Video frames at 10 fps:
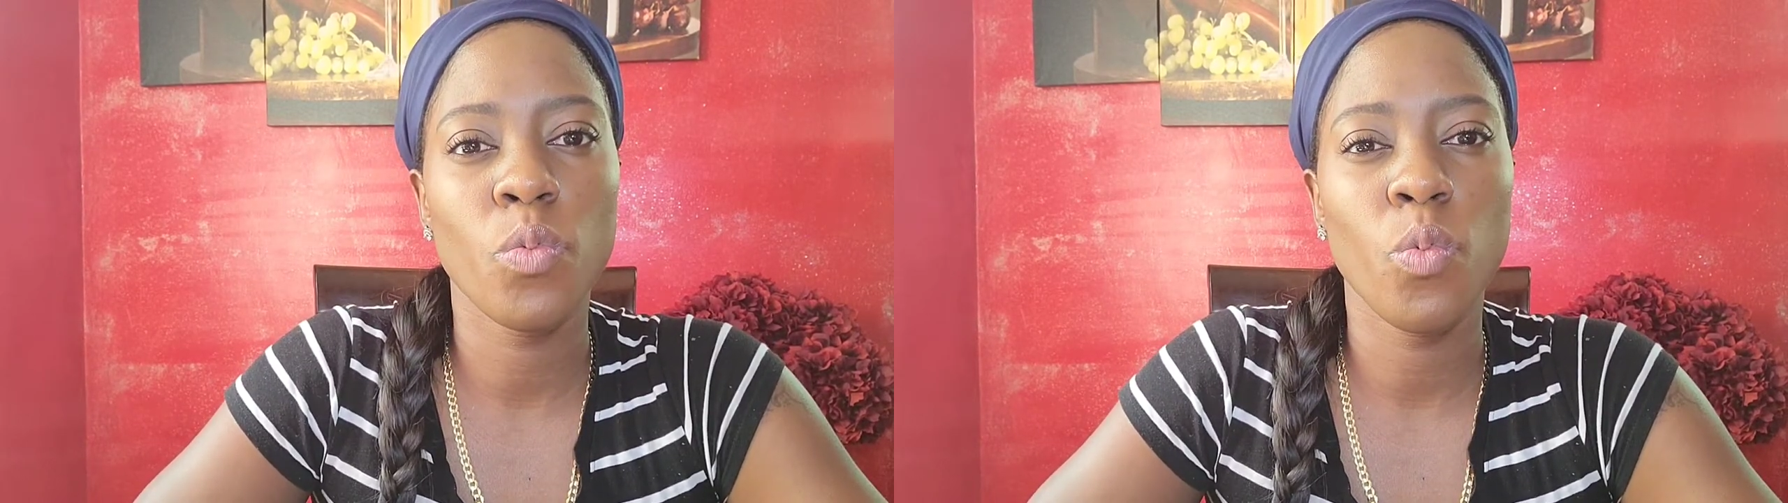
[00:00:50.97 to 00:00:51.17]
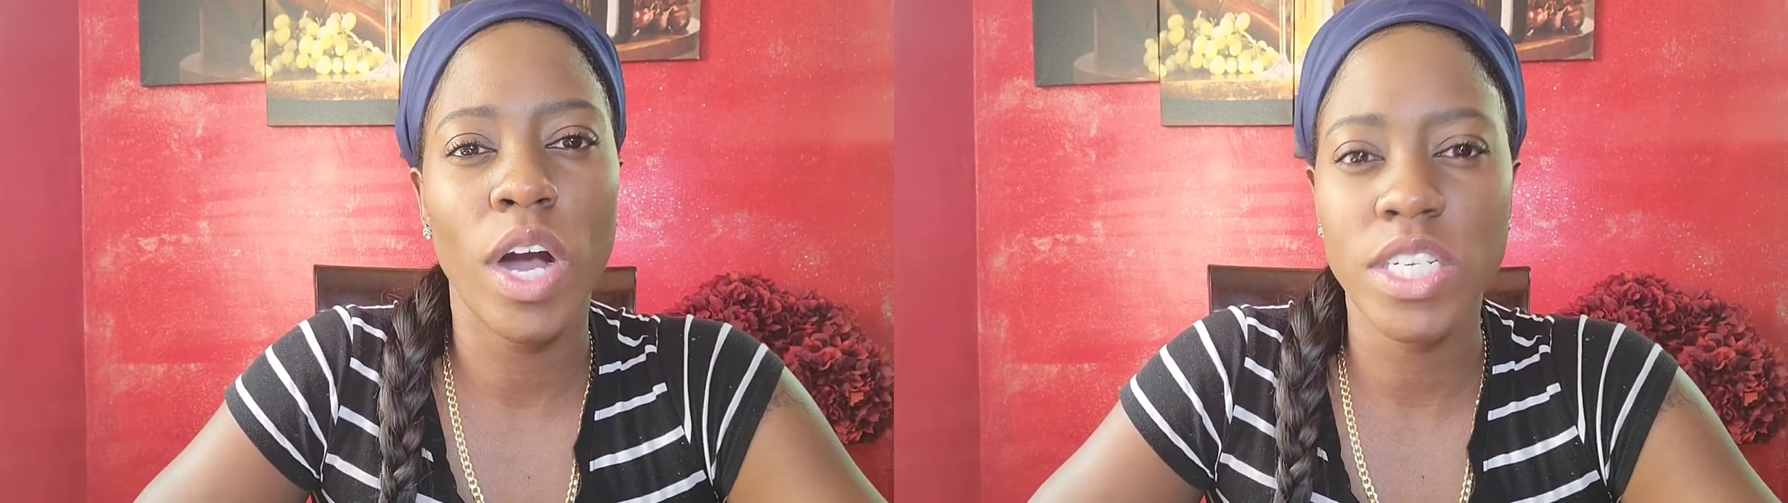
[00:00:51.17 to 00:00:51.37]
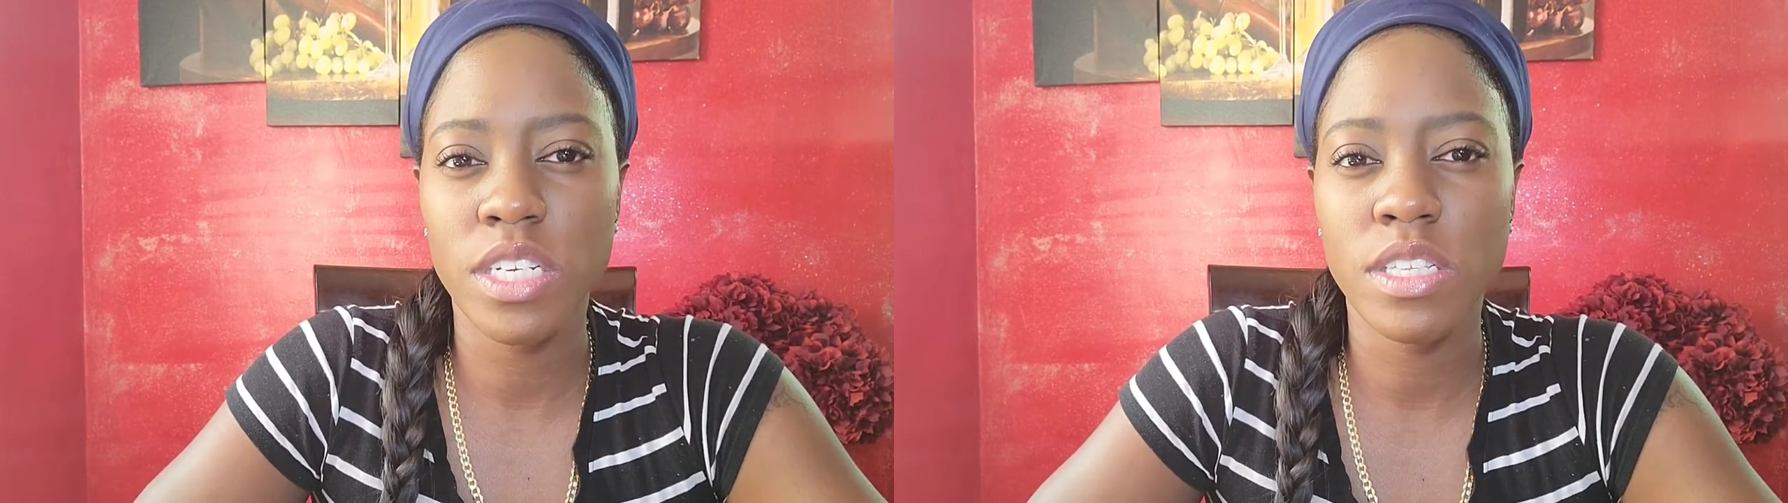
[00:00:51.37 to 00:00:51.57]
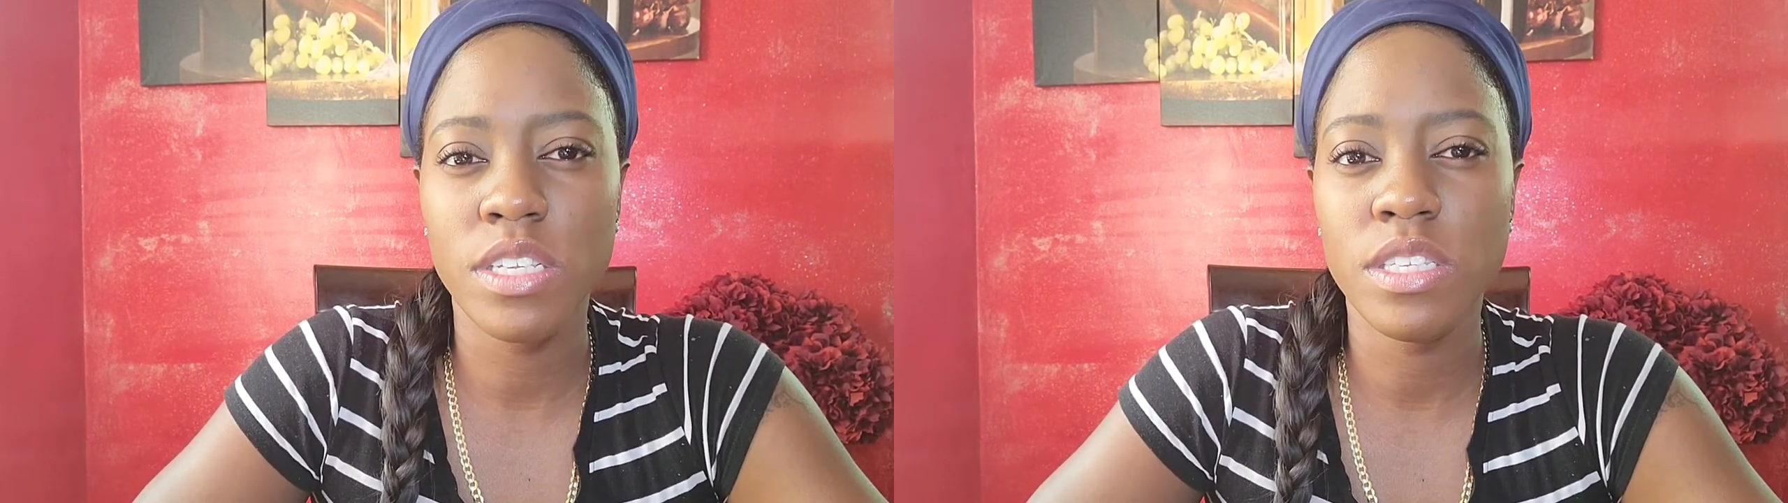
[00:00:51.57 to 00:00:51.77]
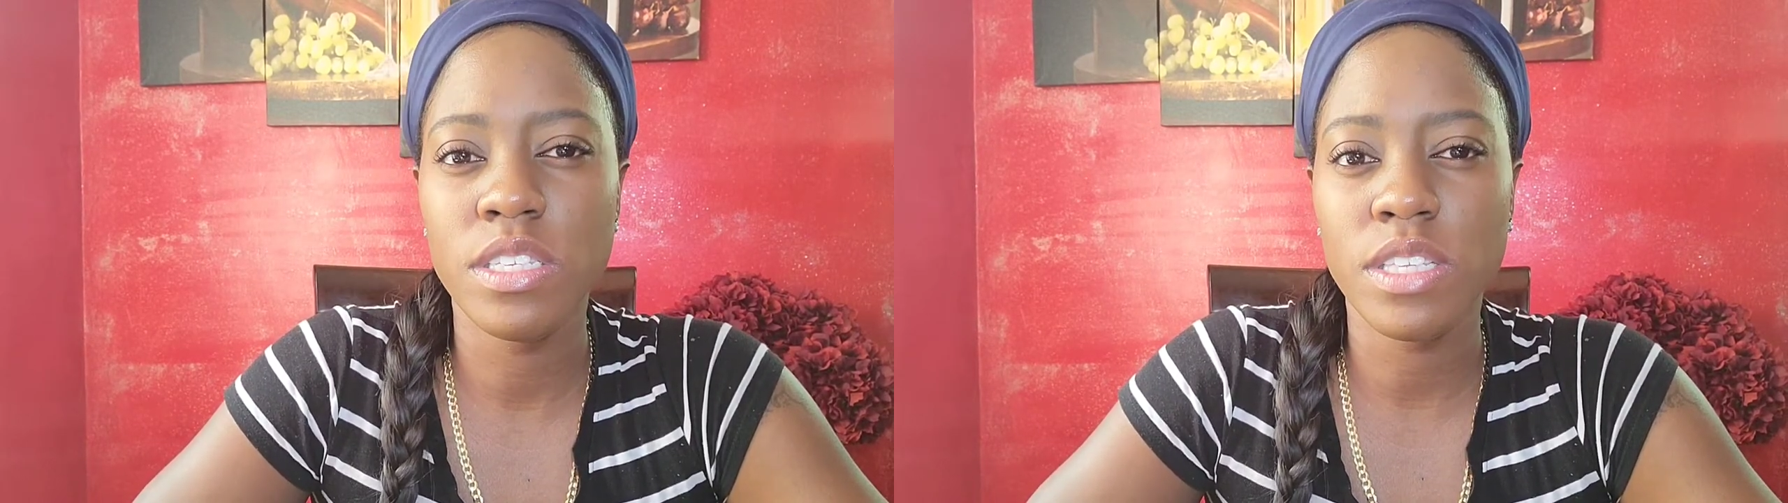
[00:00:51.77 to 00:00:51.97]

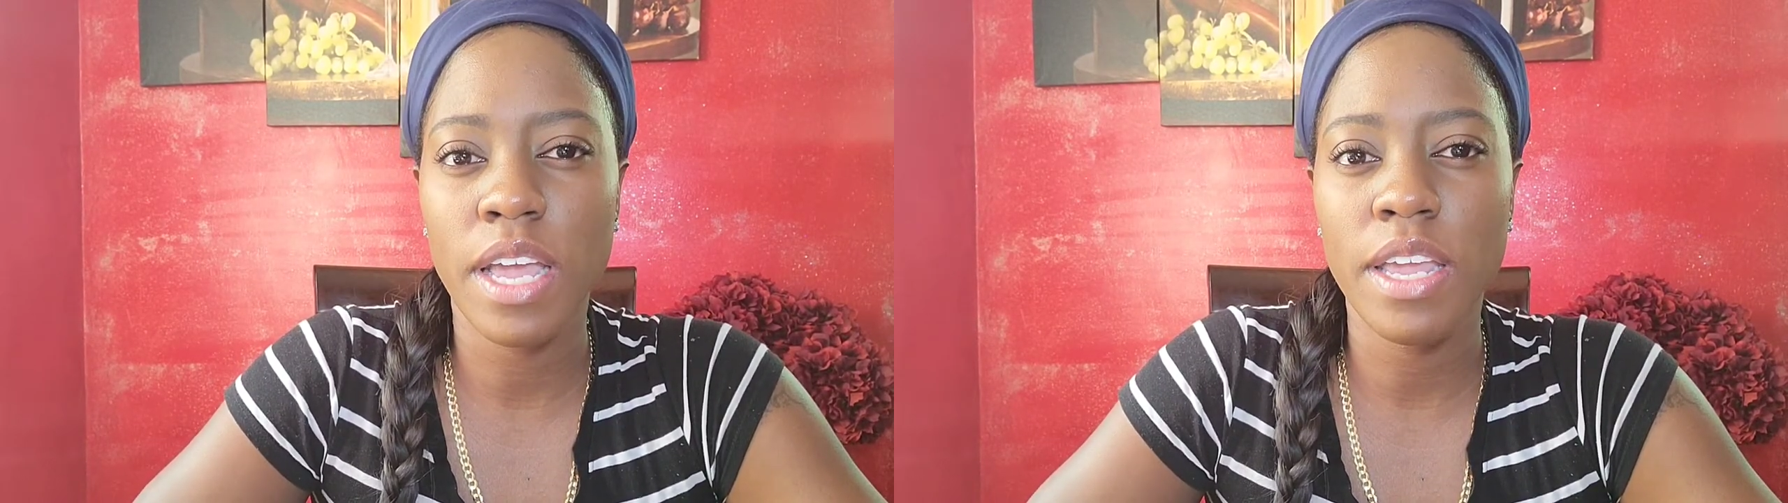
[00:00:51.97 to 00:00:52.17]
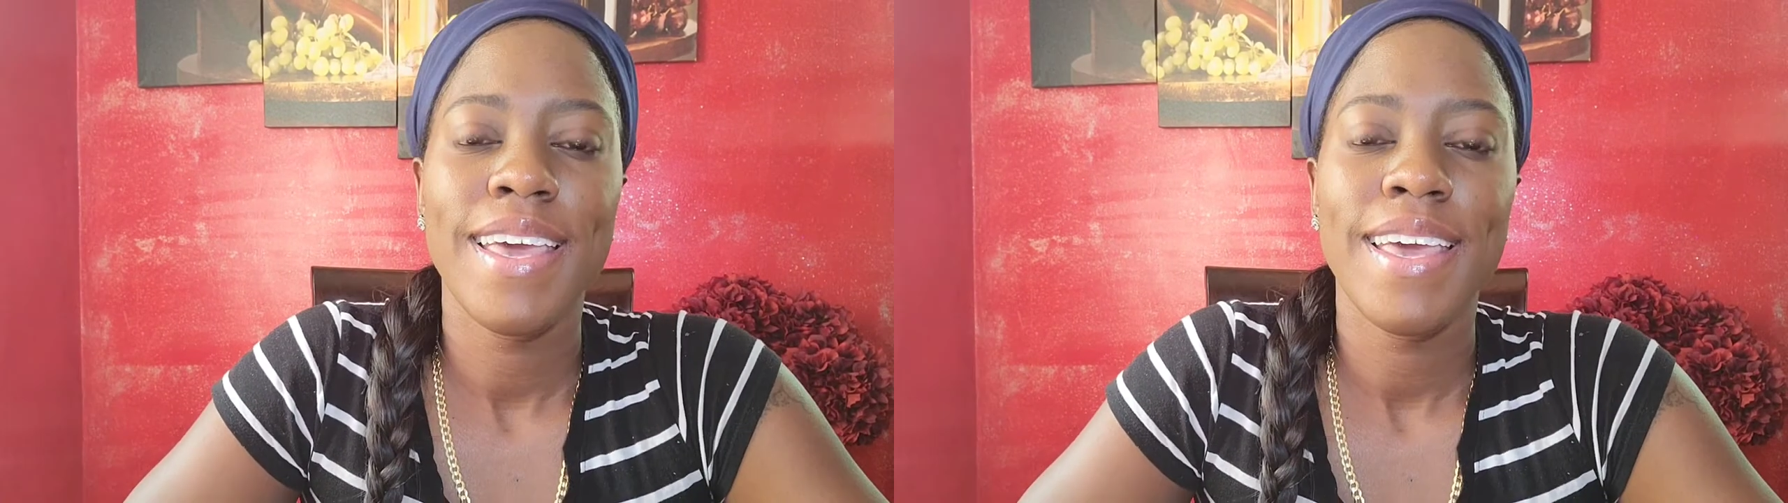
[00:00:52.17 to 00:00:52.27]
Washington state.